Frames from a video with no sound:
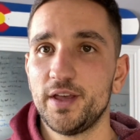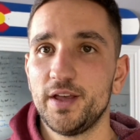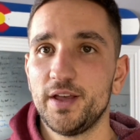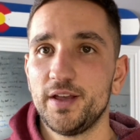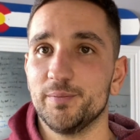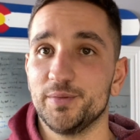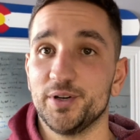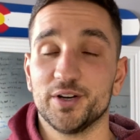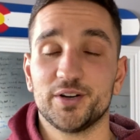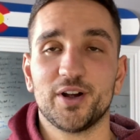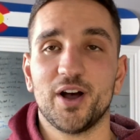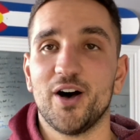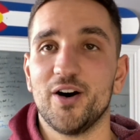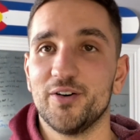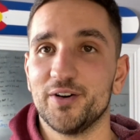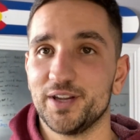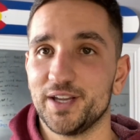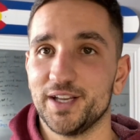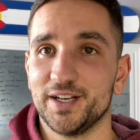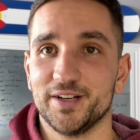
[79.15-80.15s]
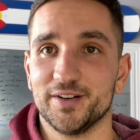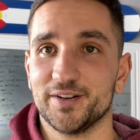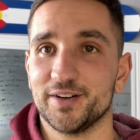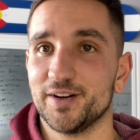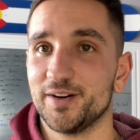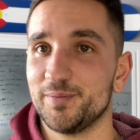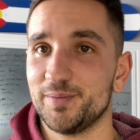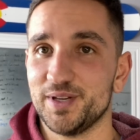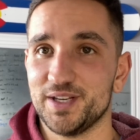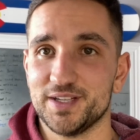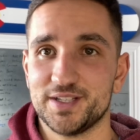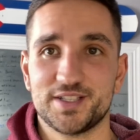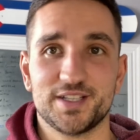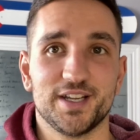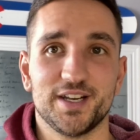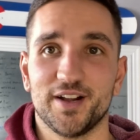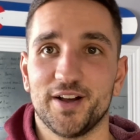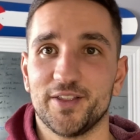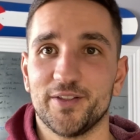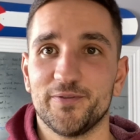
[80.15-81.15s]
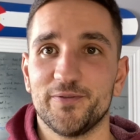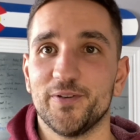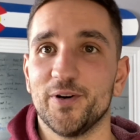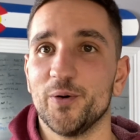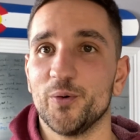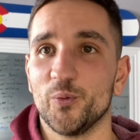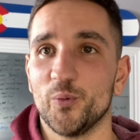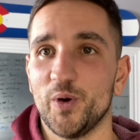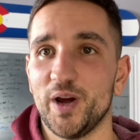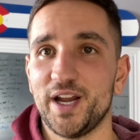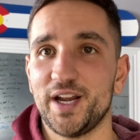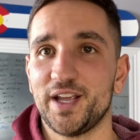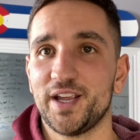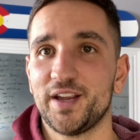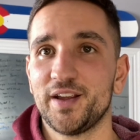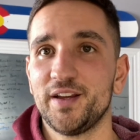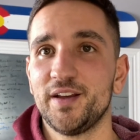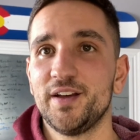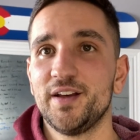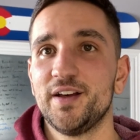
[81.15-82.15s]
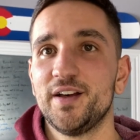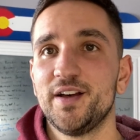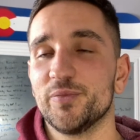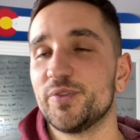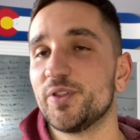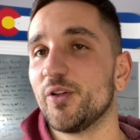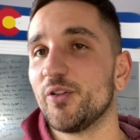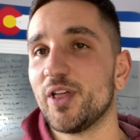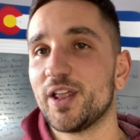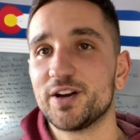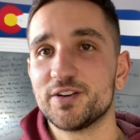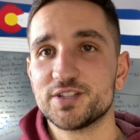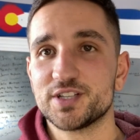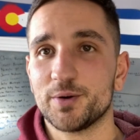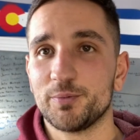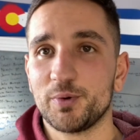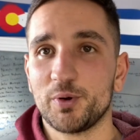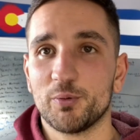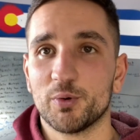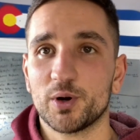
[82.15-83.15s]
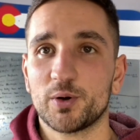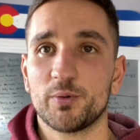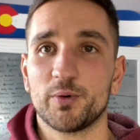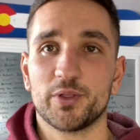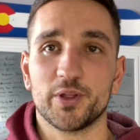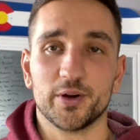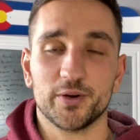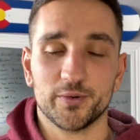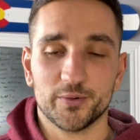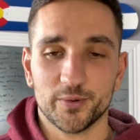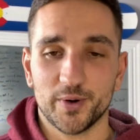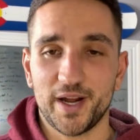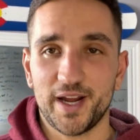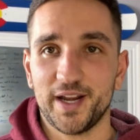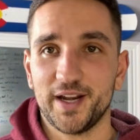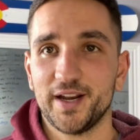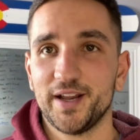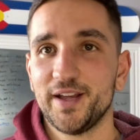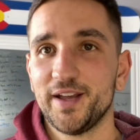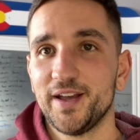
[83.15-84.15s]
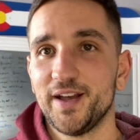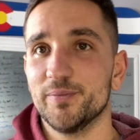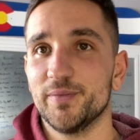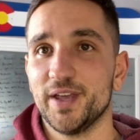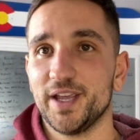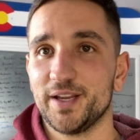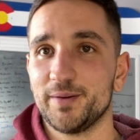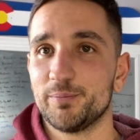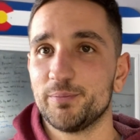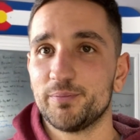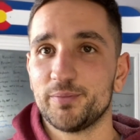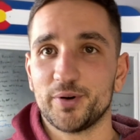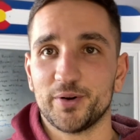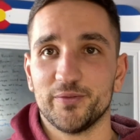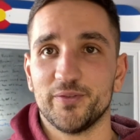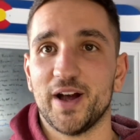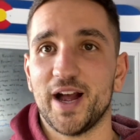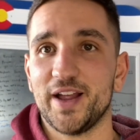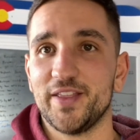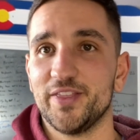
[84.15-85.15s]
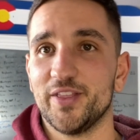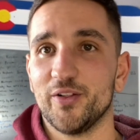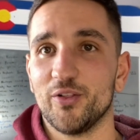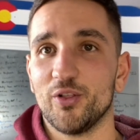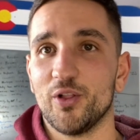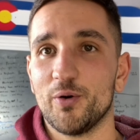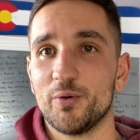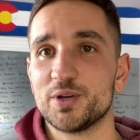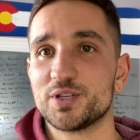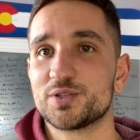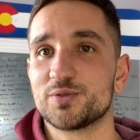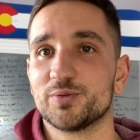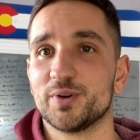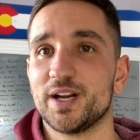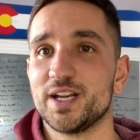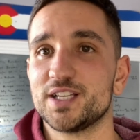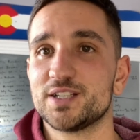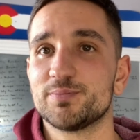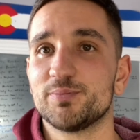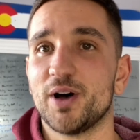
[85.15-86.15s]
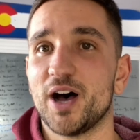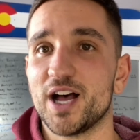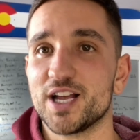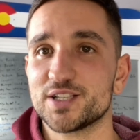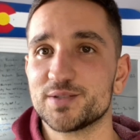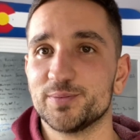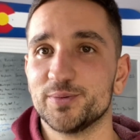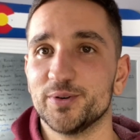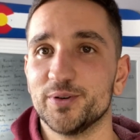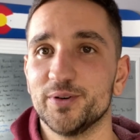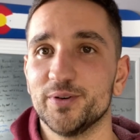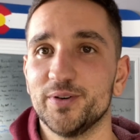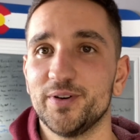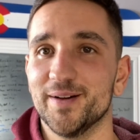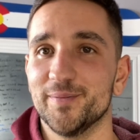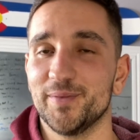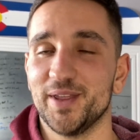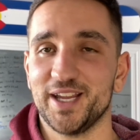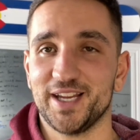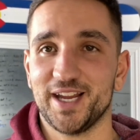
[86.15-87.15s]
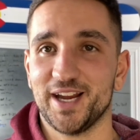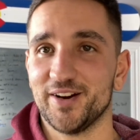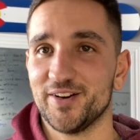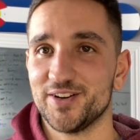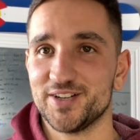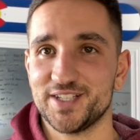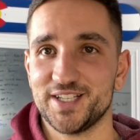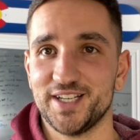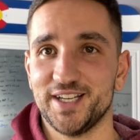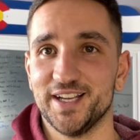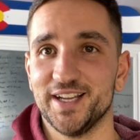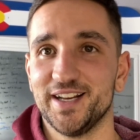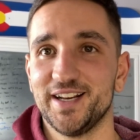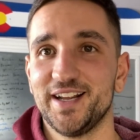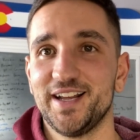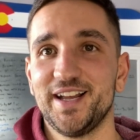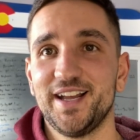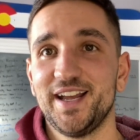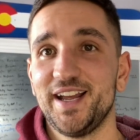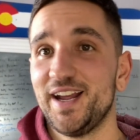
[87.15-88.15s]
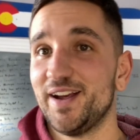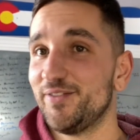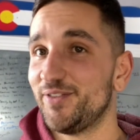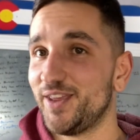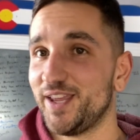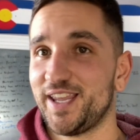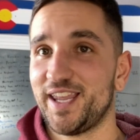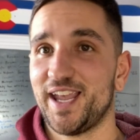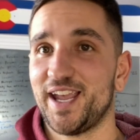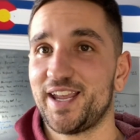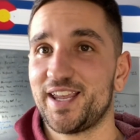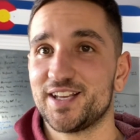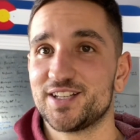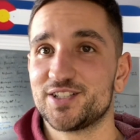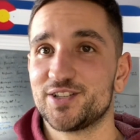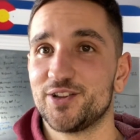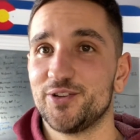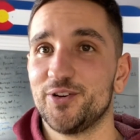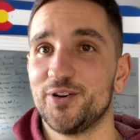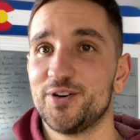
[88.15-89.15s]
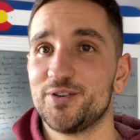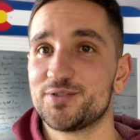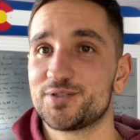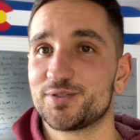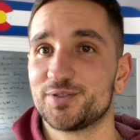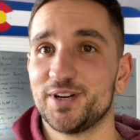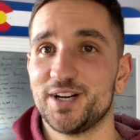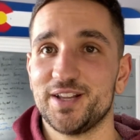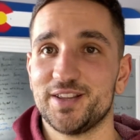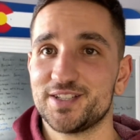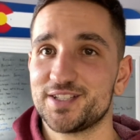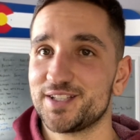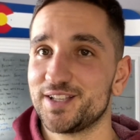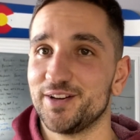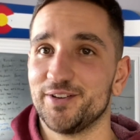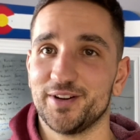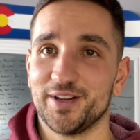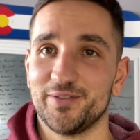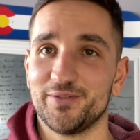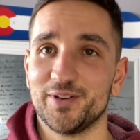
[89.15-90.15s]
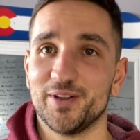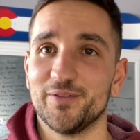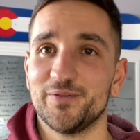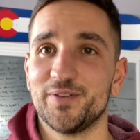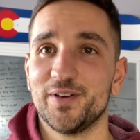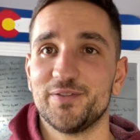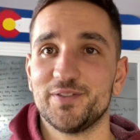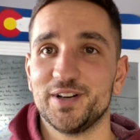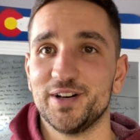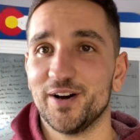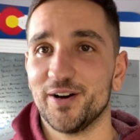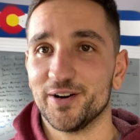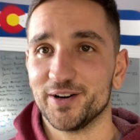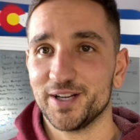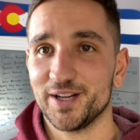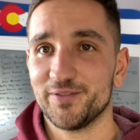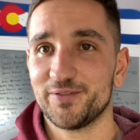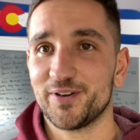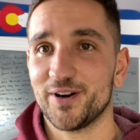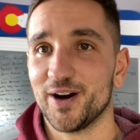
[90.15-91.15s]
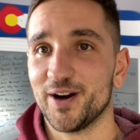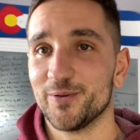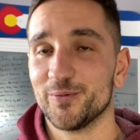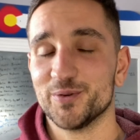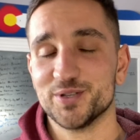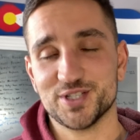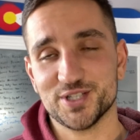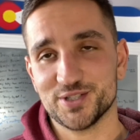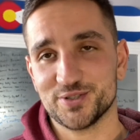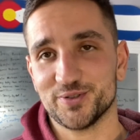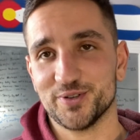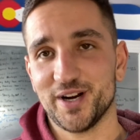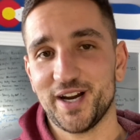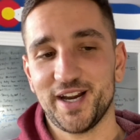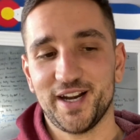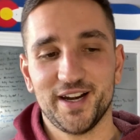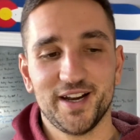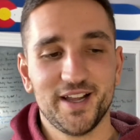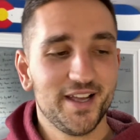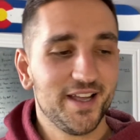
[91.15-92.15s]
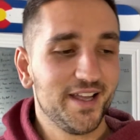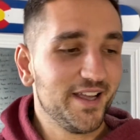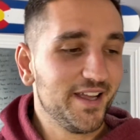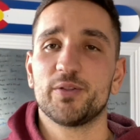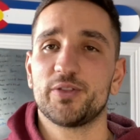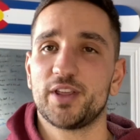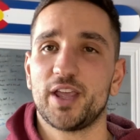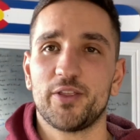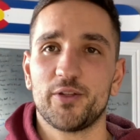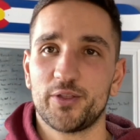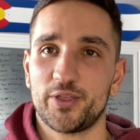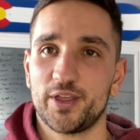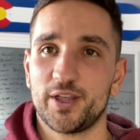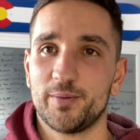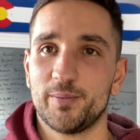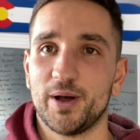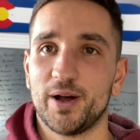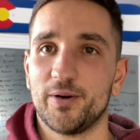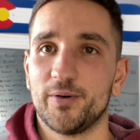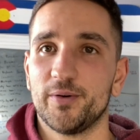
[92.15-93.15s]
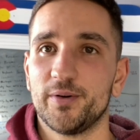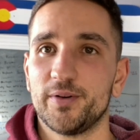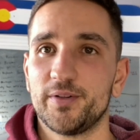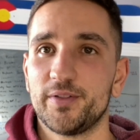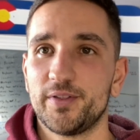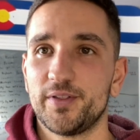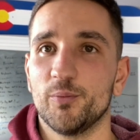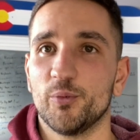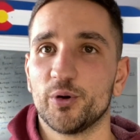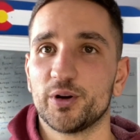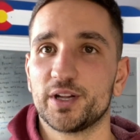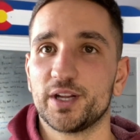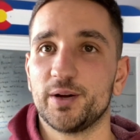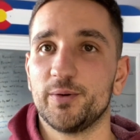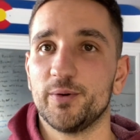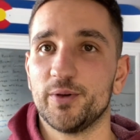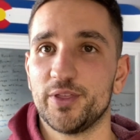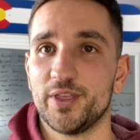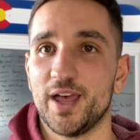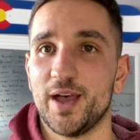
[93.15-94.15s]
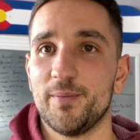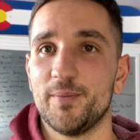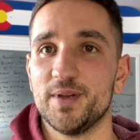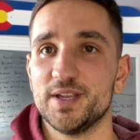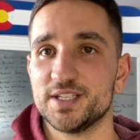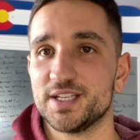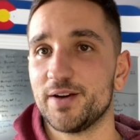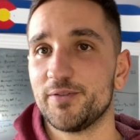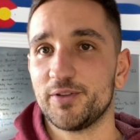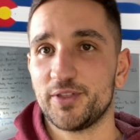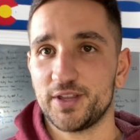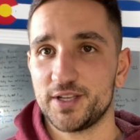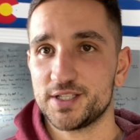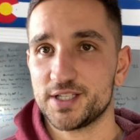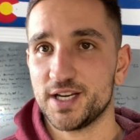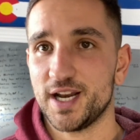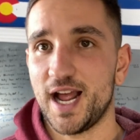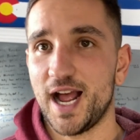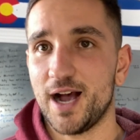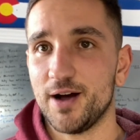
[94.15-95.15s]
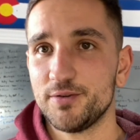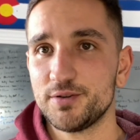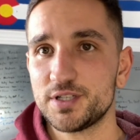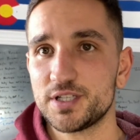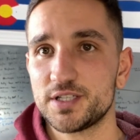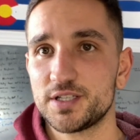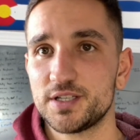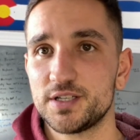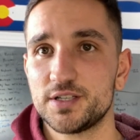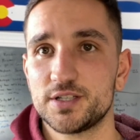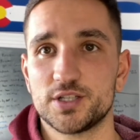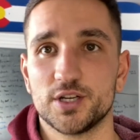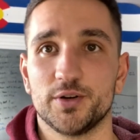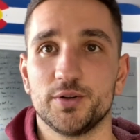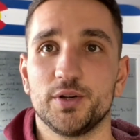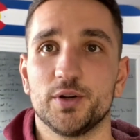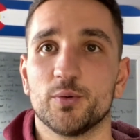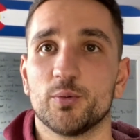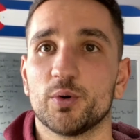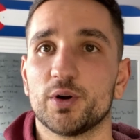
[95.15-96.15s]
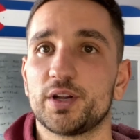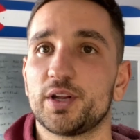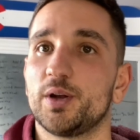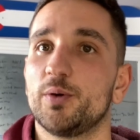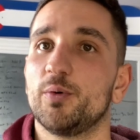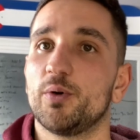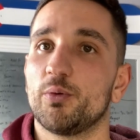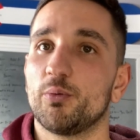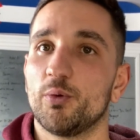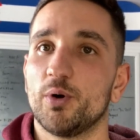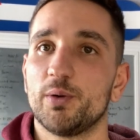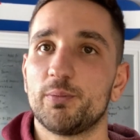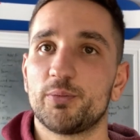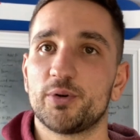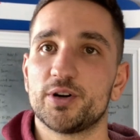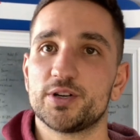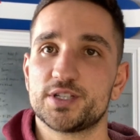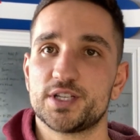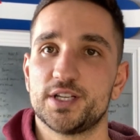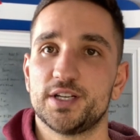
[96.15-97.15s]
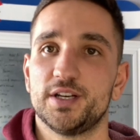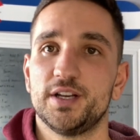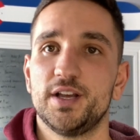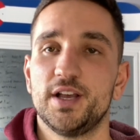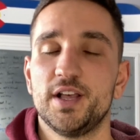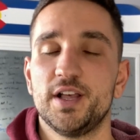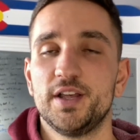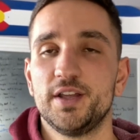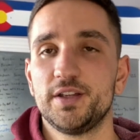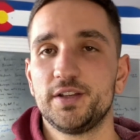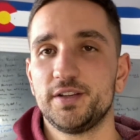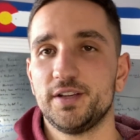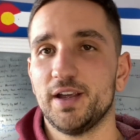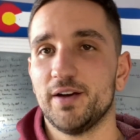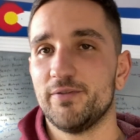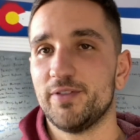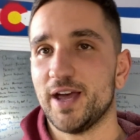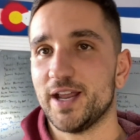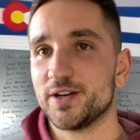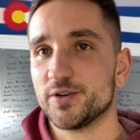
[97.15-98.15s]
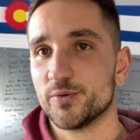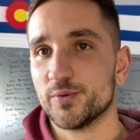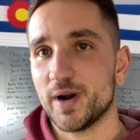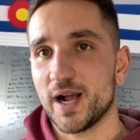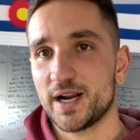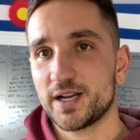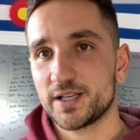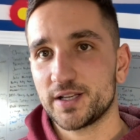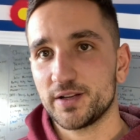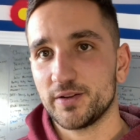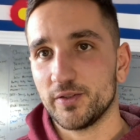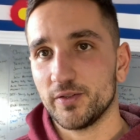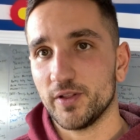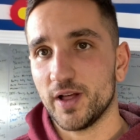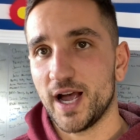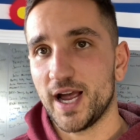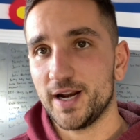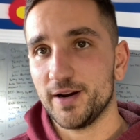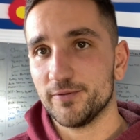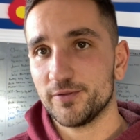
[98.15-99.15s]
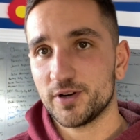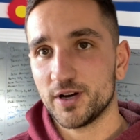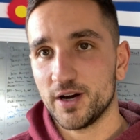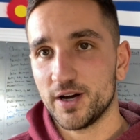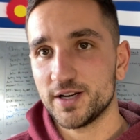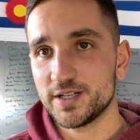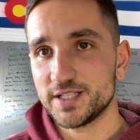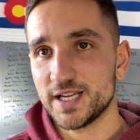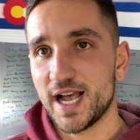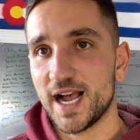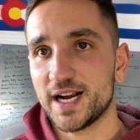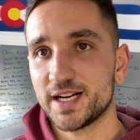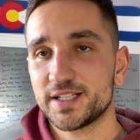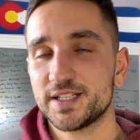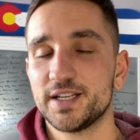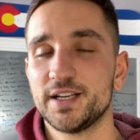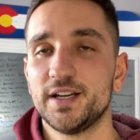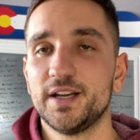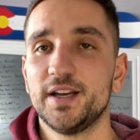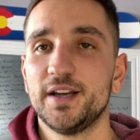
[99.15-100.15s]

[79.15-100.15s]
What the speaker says: You're calling and you're going to be sitting on the phone waiting. The lenders that we work with are great. They provide the lowest rates possible. They guarantee it. If they can't get you the lowest rates, they'll give you a $50 gift card, which is great. The other thing about working with them is everything's in-house. So you're working with one person, you have that direct line of contact.